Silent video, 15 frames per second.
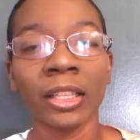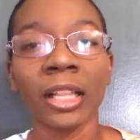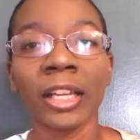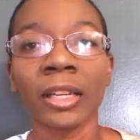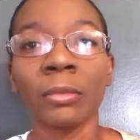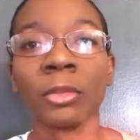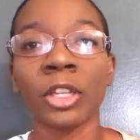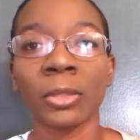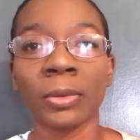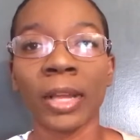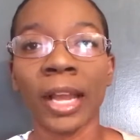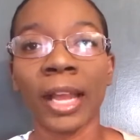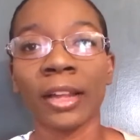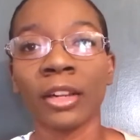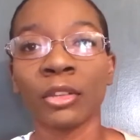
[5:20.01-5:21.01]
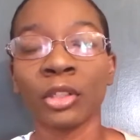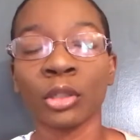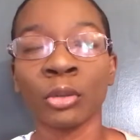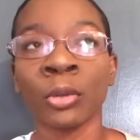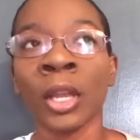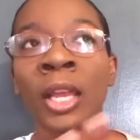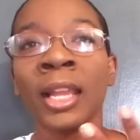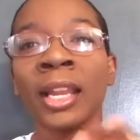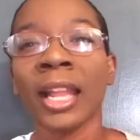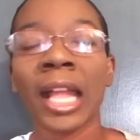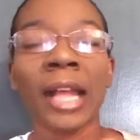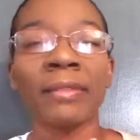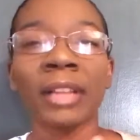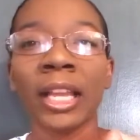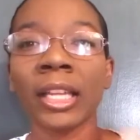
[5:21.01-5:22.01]
Like the beauty supply I go to, they
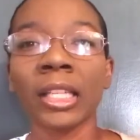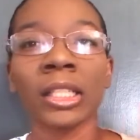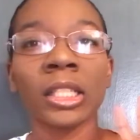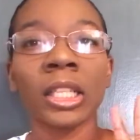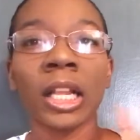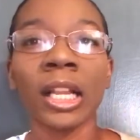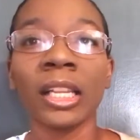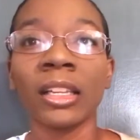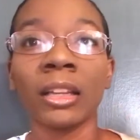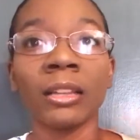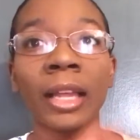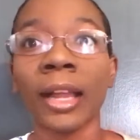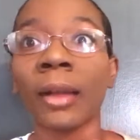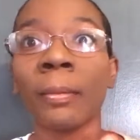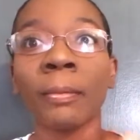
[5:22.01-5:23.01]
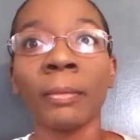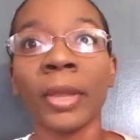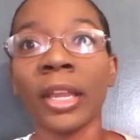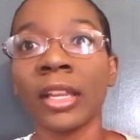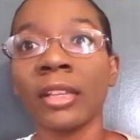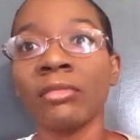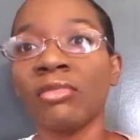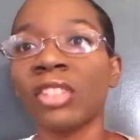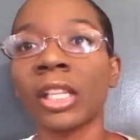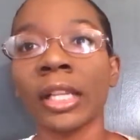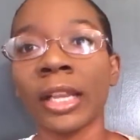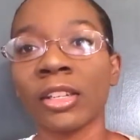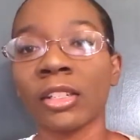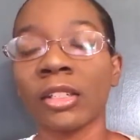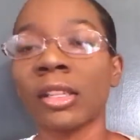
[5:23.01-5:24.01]
have like a big
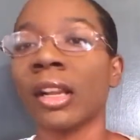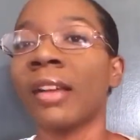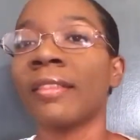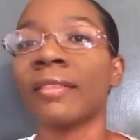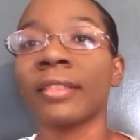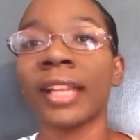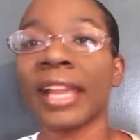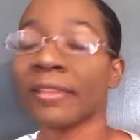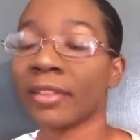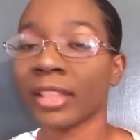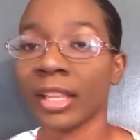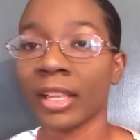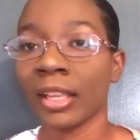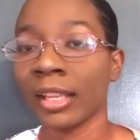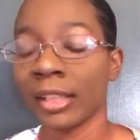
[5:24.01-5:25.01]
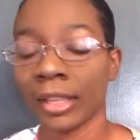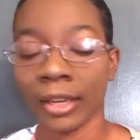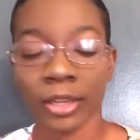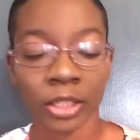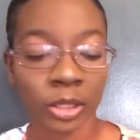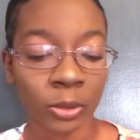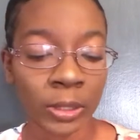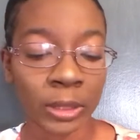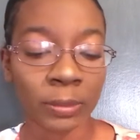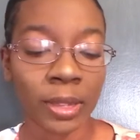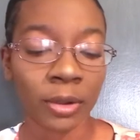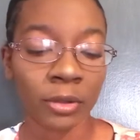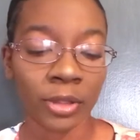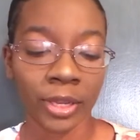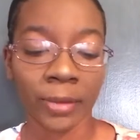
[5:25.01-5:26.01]
selection of everything in there, so that's why I
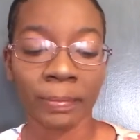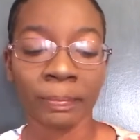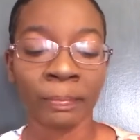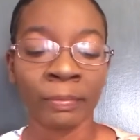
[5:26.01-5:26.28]
go there.